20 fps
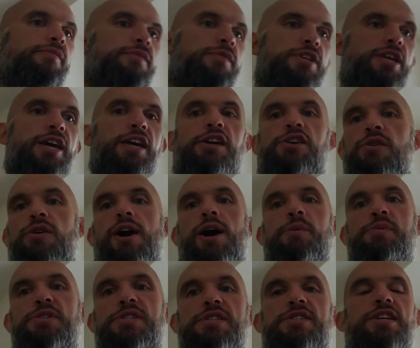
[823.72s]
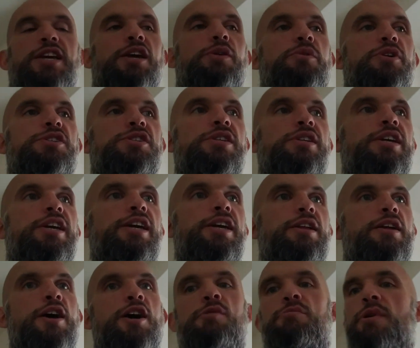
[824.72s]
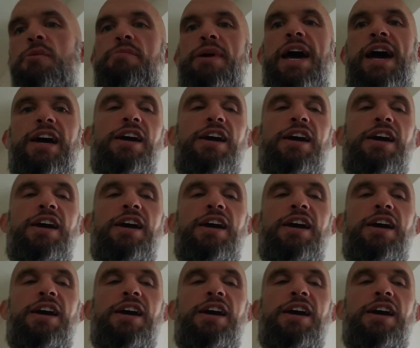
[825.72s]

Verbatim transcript: take your options, take what you need, but pack